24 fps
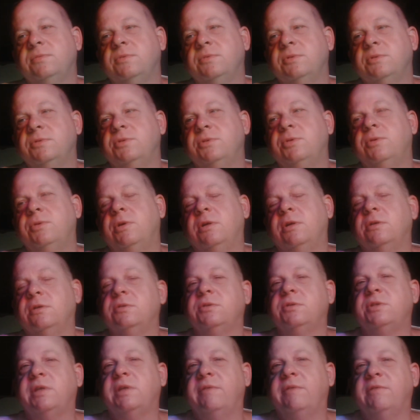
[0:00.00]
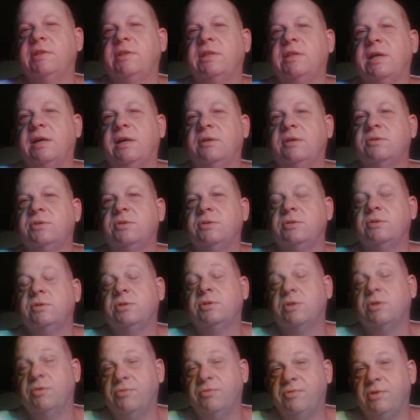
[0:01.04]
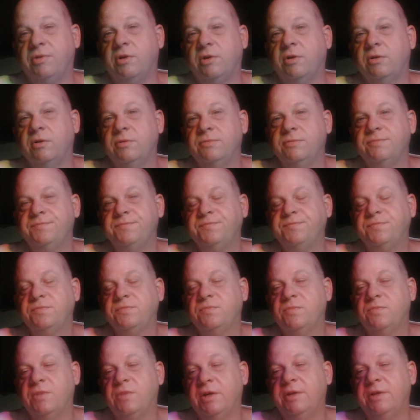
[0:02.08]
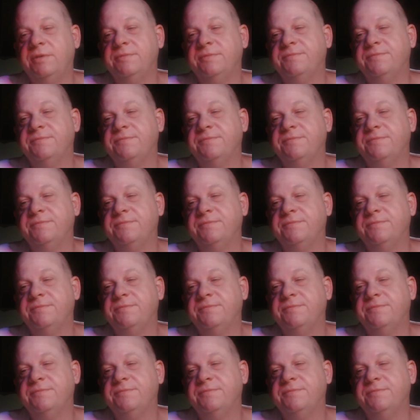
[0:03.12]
and 207,000 so far, right?